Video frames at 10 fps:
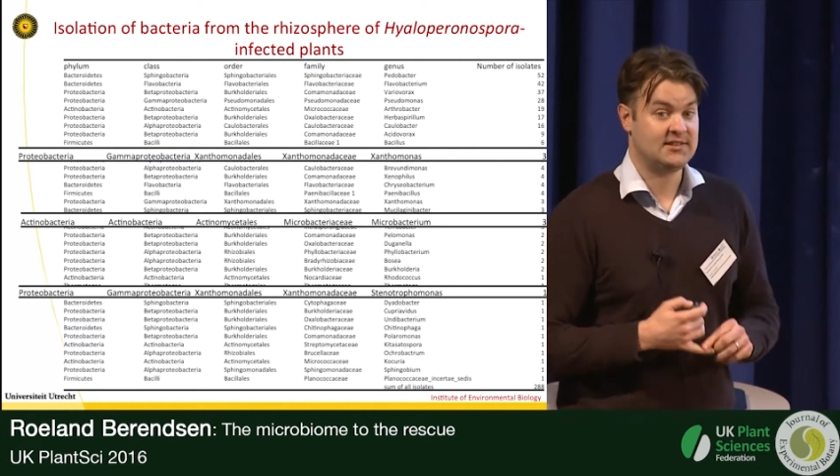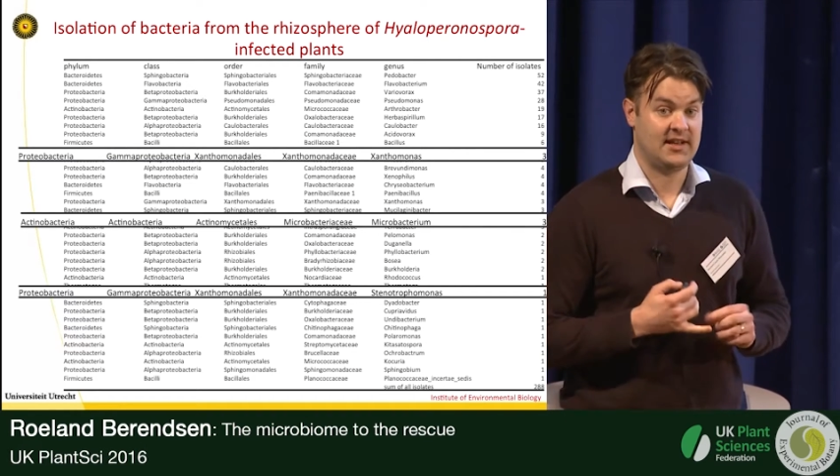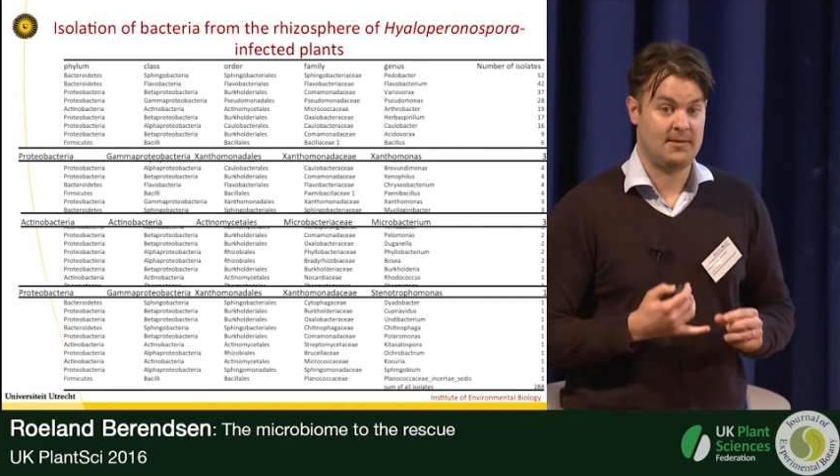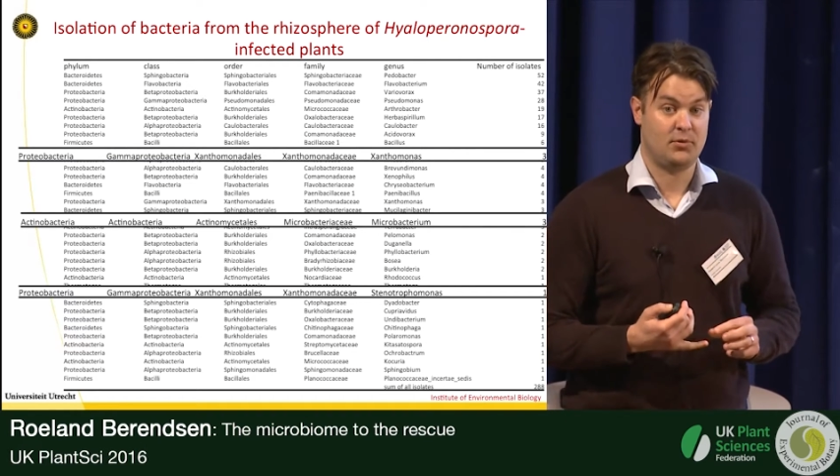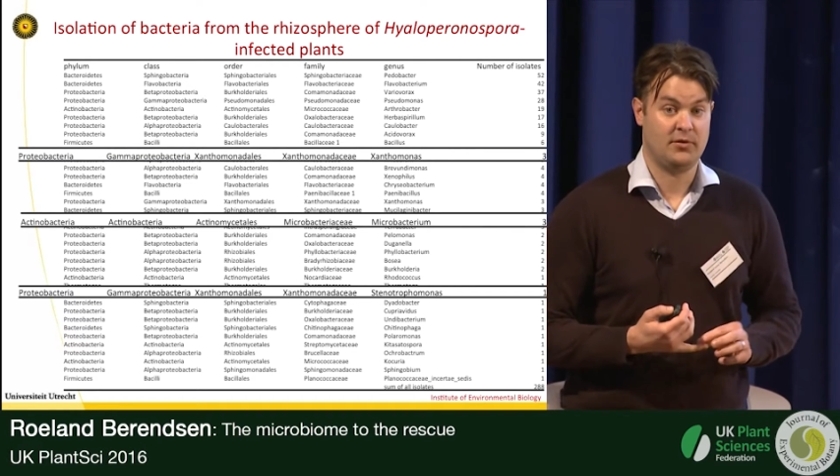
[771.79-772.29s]
and
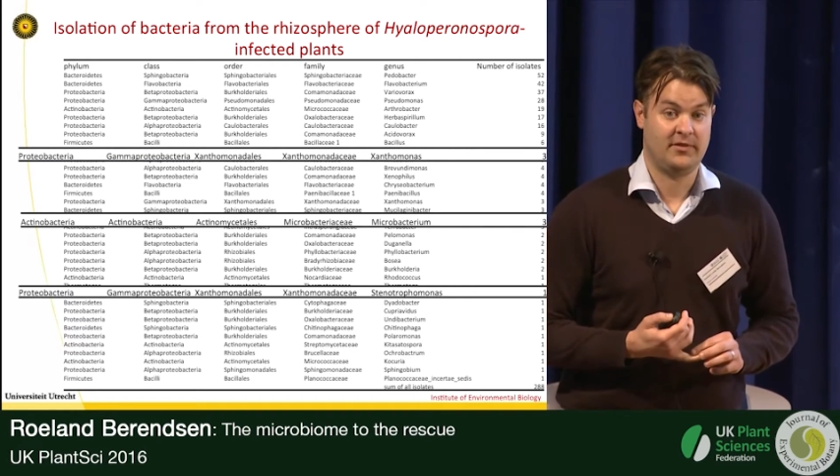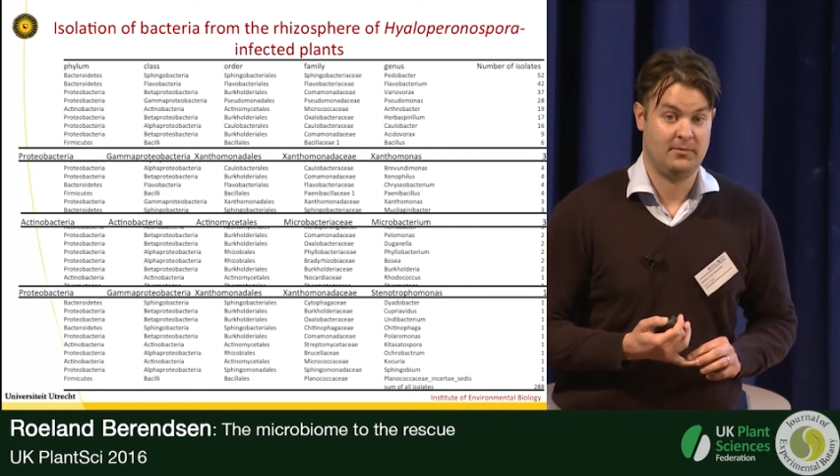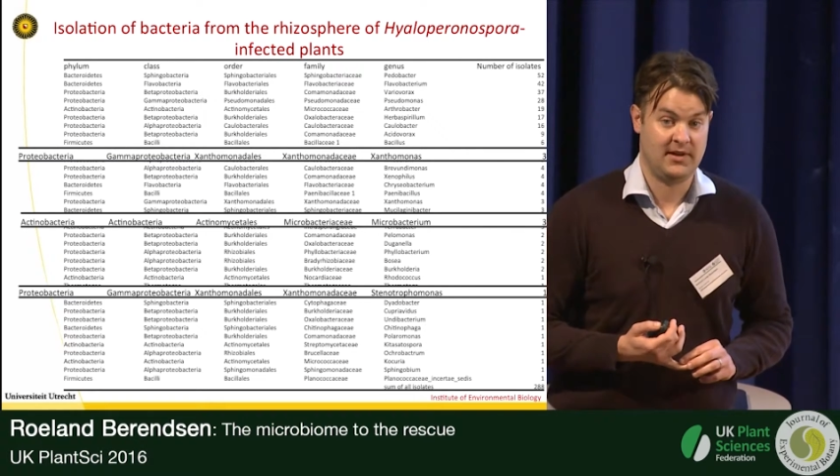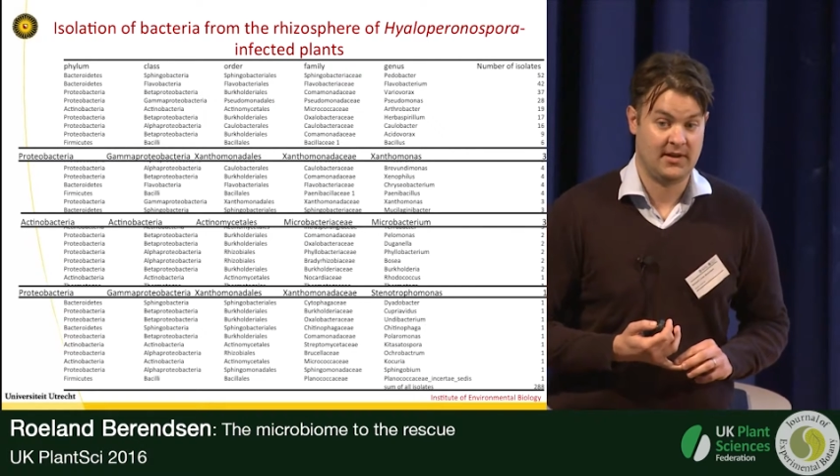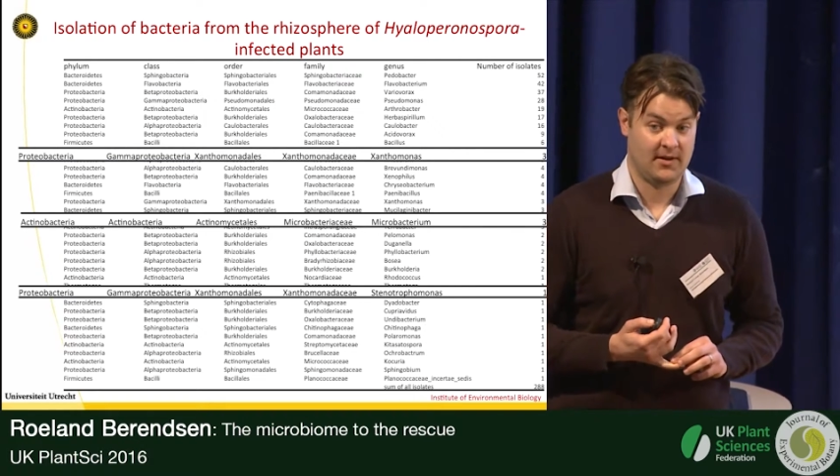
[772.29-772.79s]
they proved to
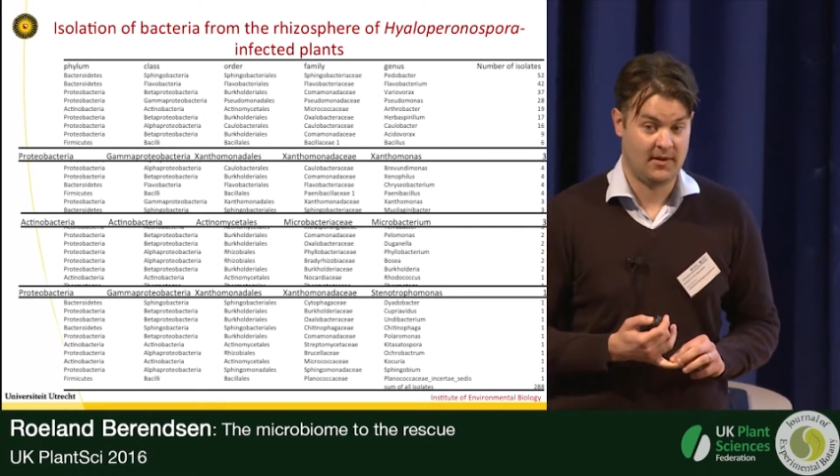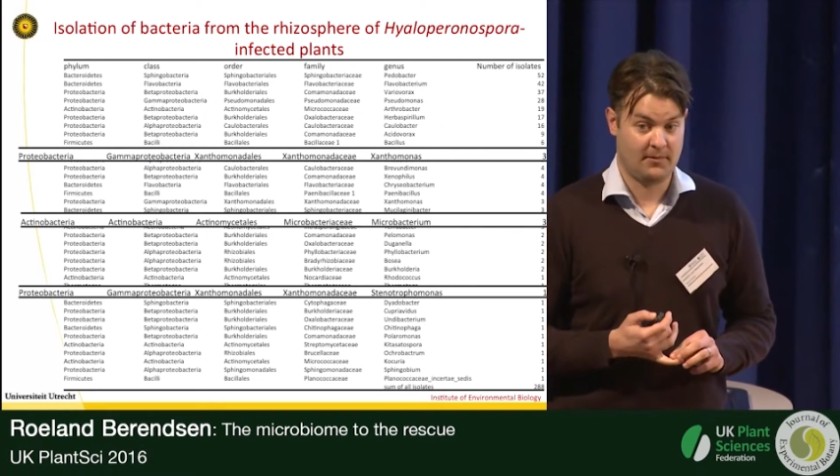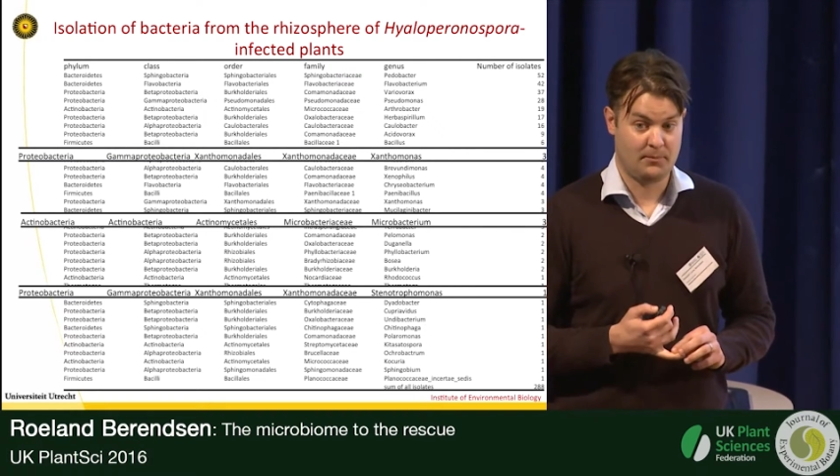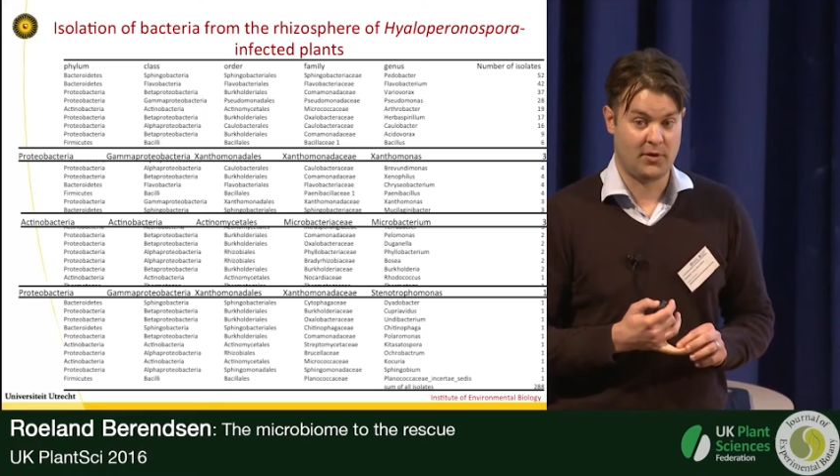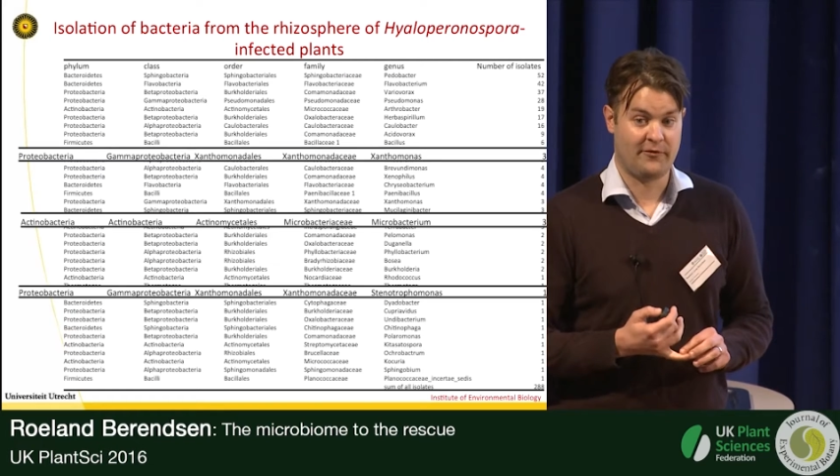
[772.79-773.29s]
be a
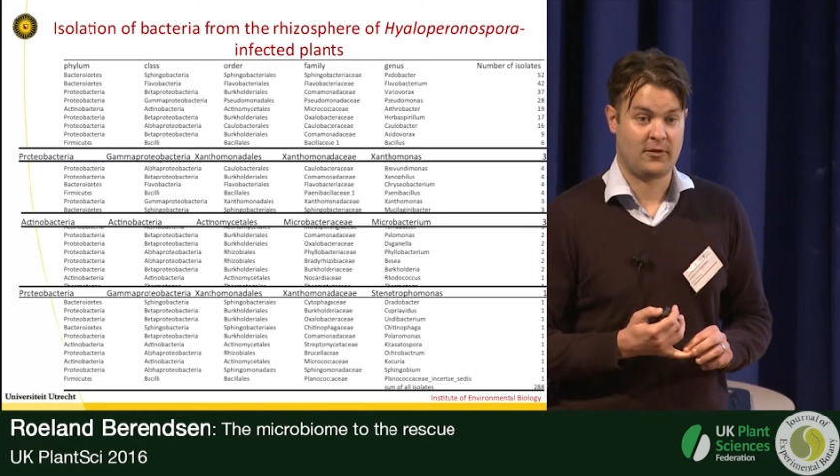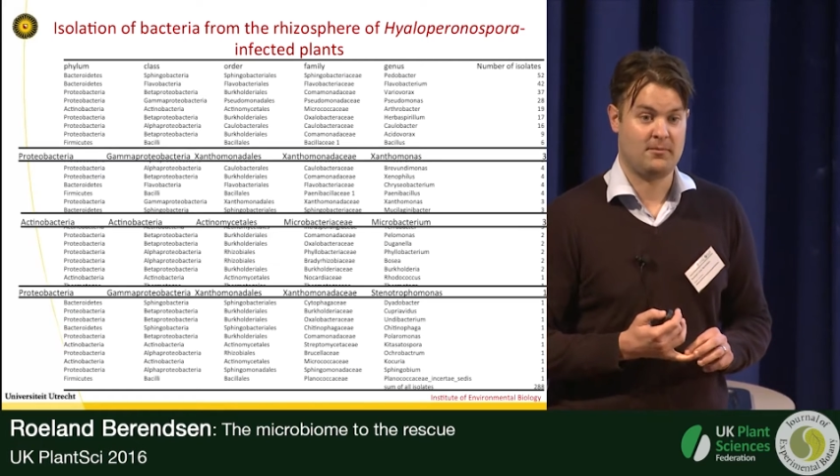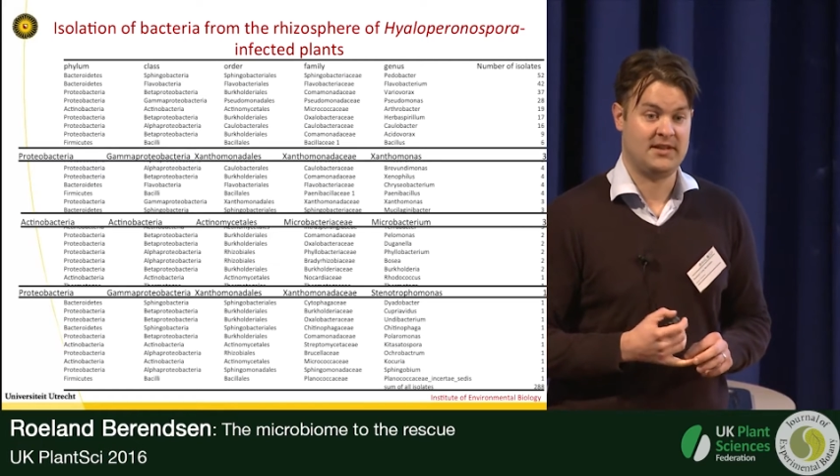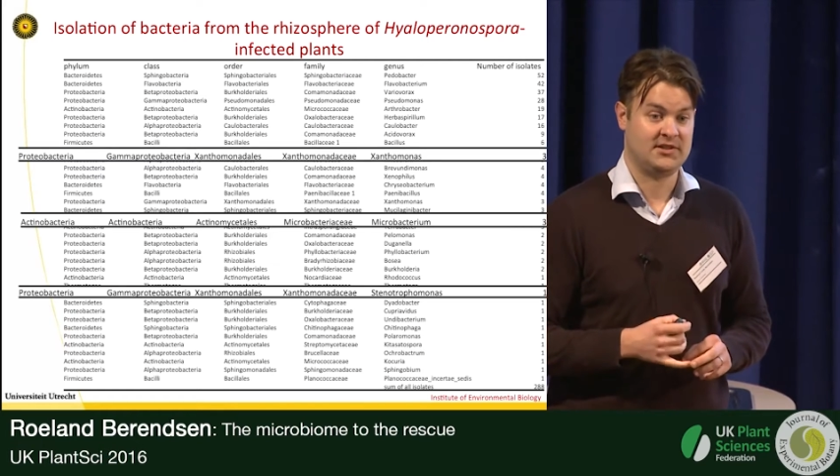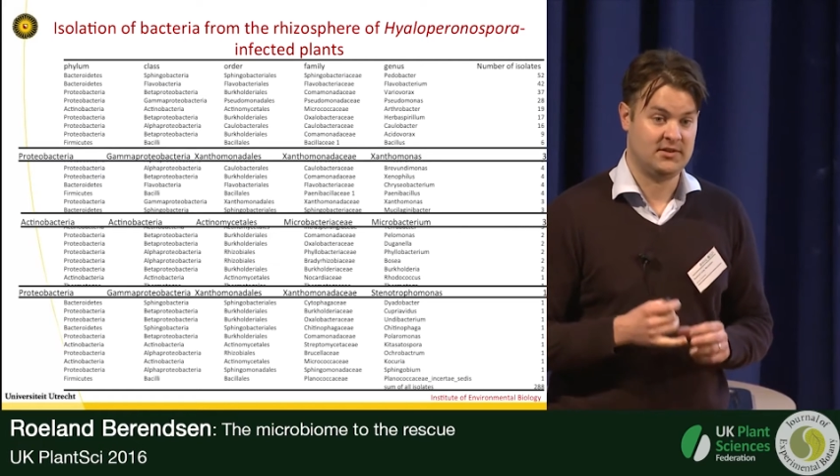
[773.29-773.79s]
perfect
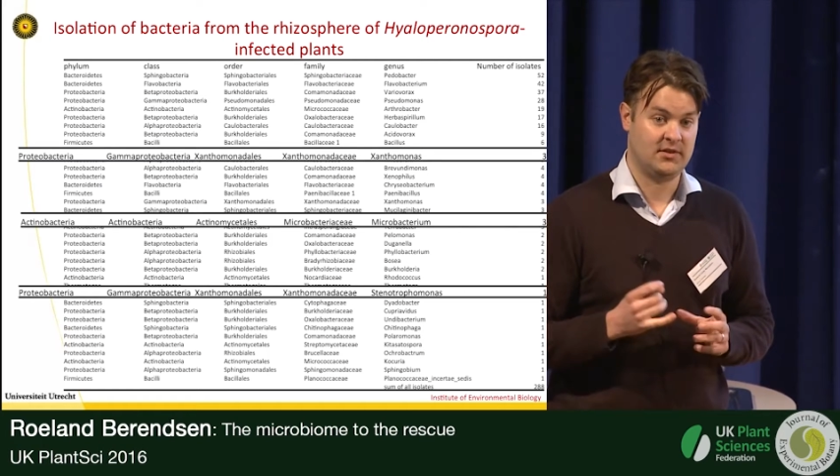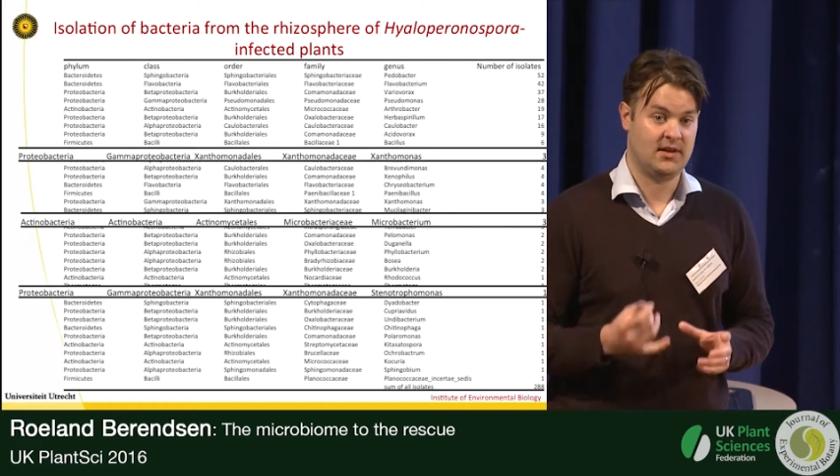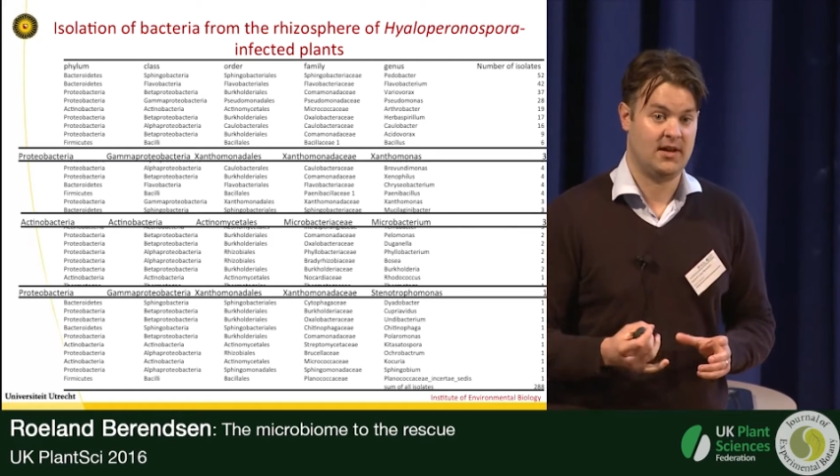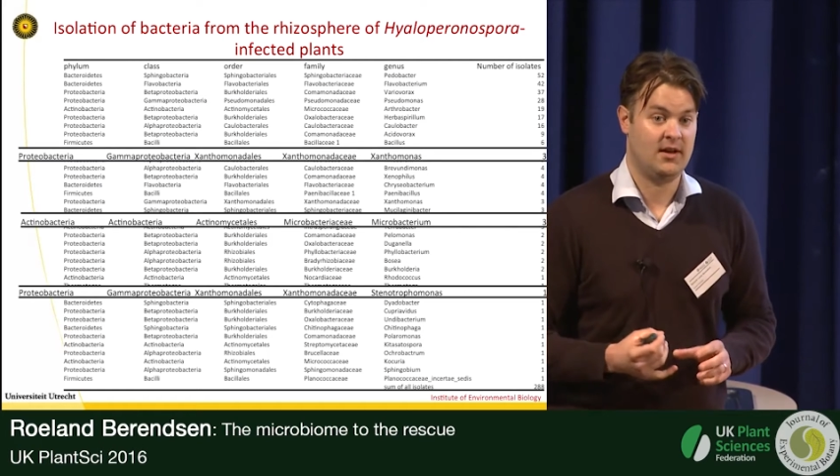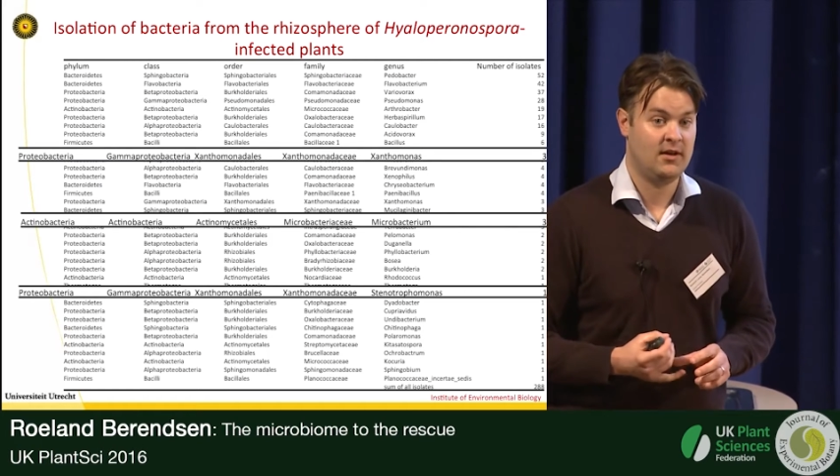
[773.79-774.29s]
match to
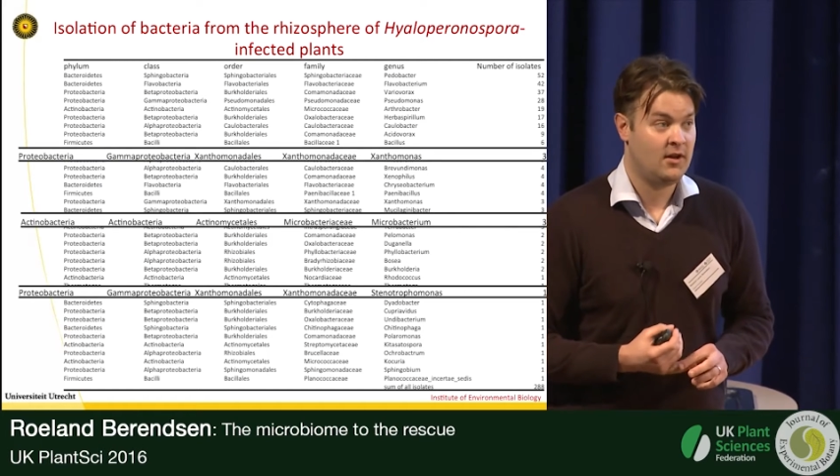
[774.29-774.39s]
the